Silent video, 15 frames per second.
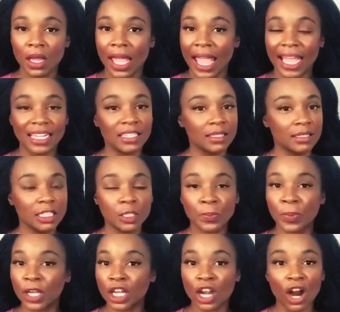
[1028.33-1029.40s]
and
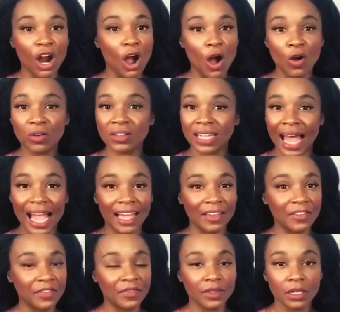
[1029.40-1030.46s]
spend your whole
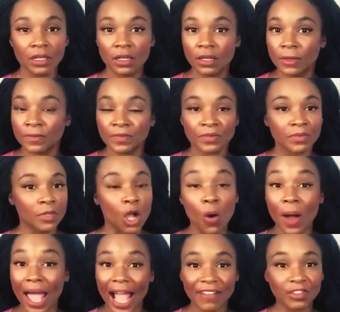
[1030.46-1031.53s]
life
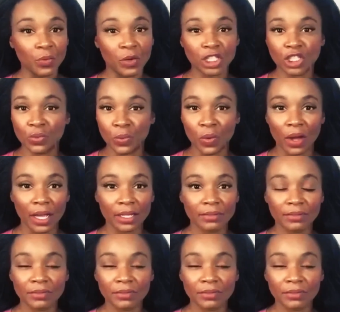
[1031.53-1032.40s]
going after what you want.